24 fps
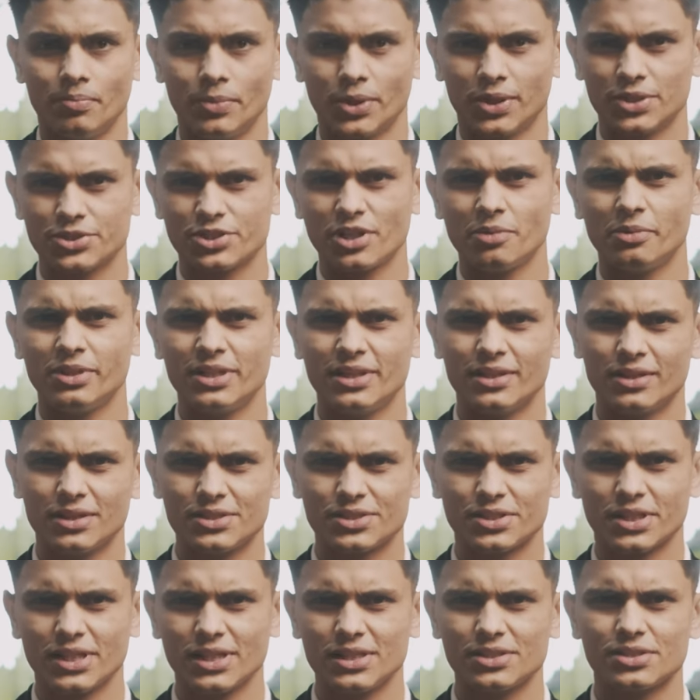Because gentlemen, in
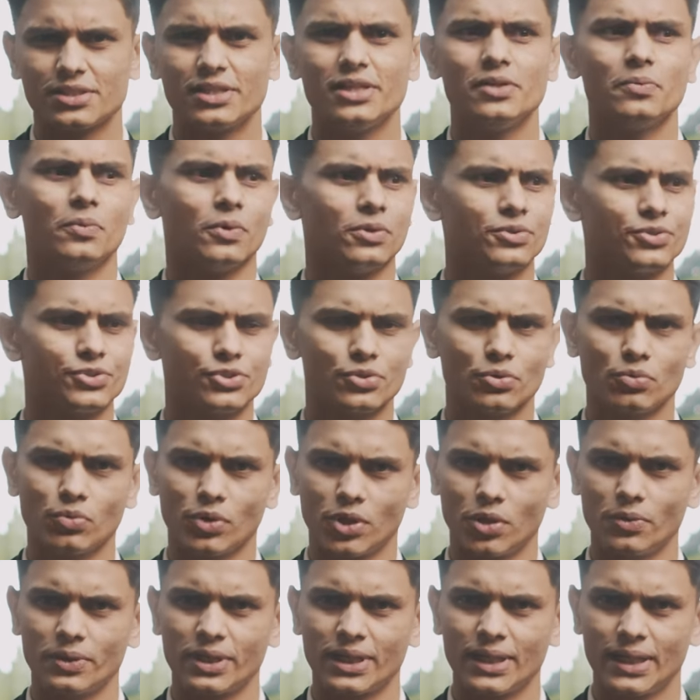this case, he wants to
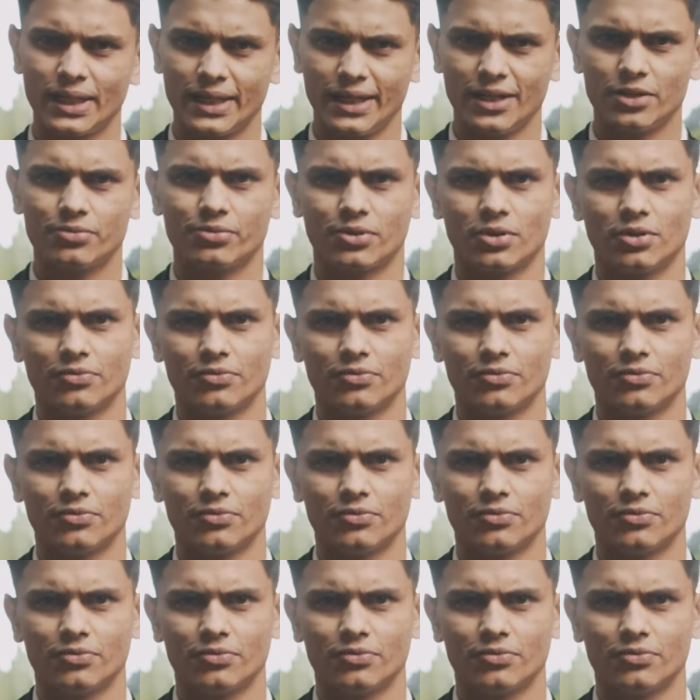go out and date one